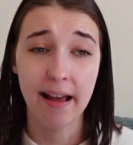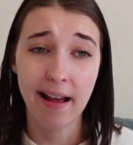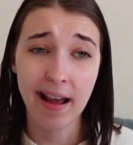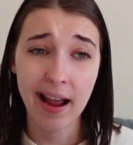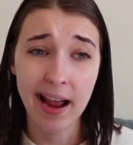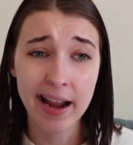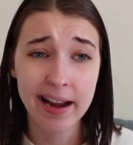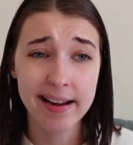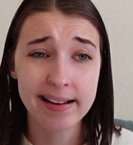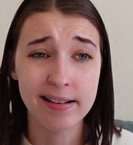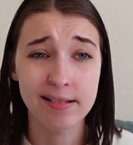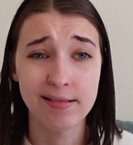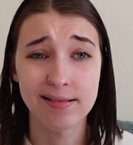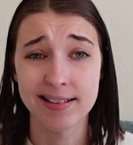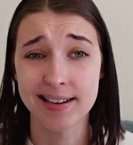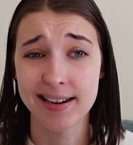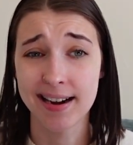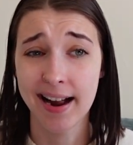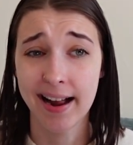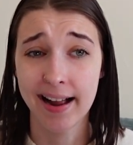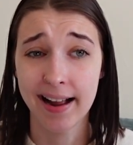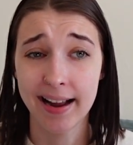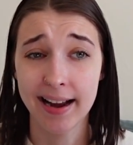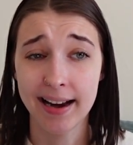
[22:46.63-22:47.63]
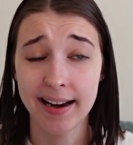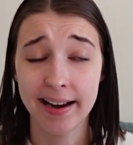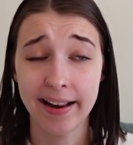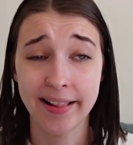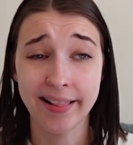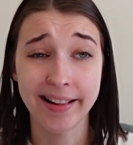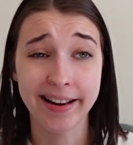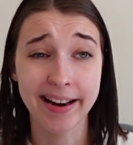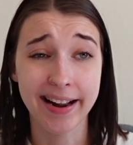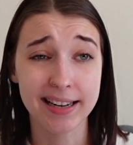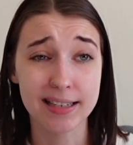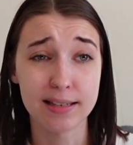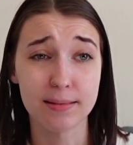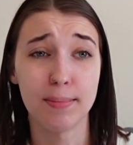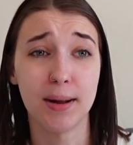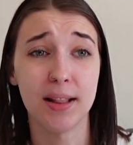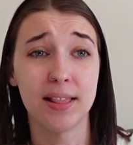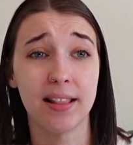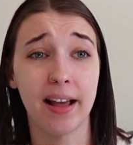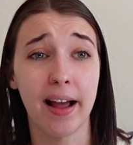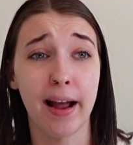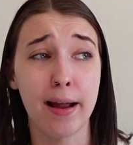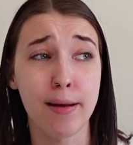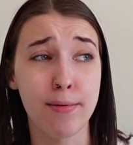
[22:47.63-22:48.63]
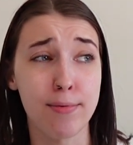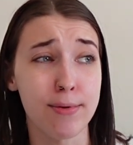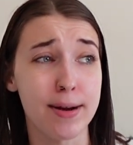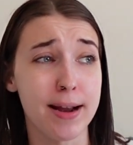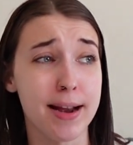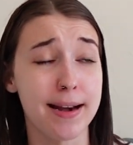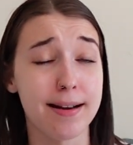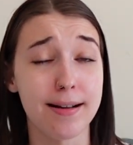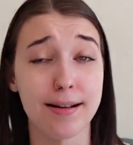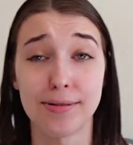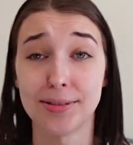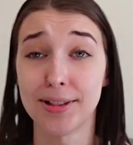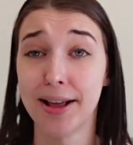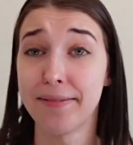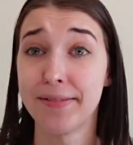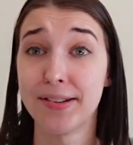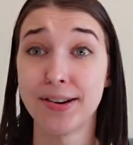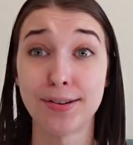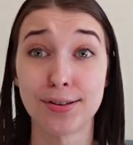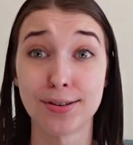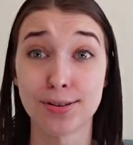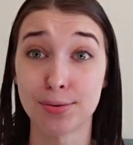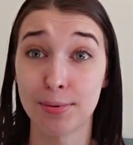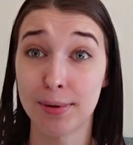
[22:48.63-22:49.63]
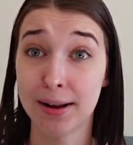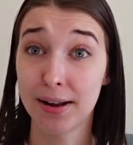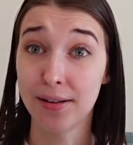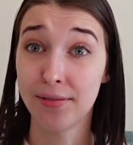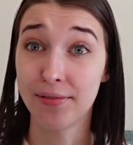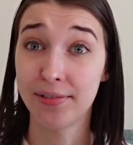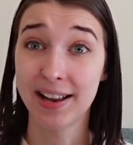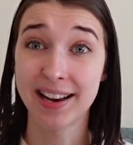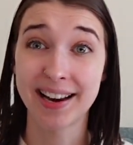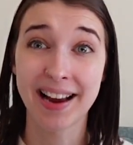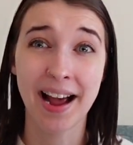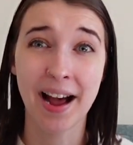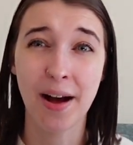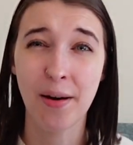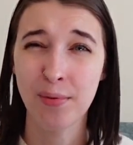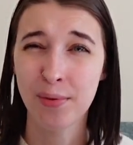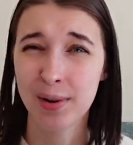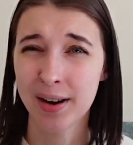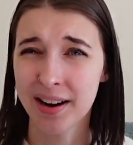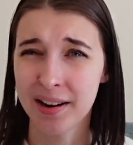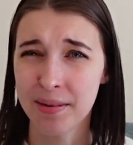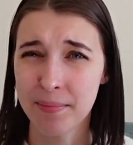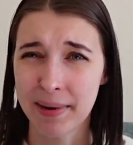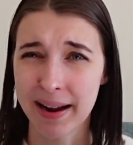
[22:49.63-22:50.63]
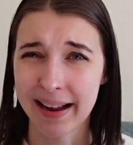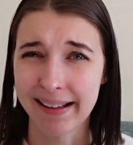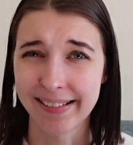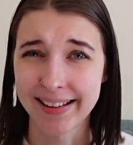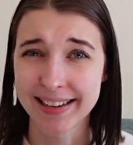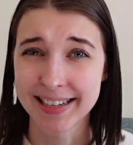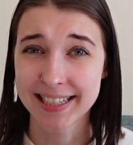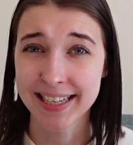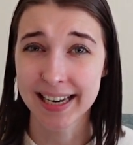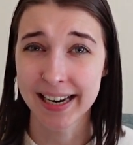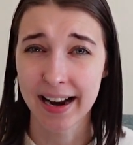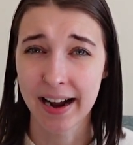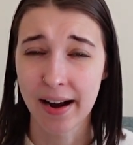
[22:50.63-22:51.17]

8 or 9 and the next month I read 11 or 12, and how we're going to balance that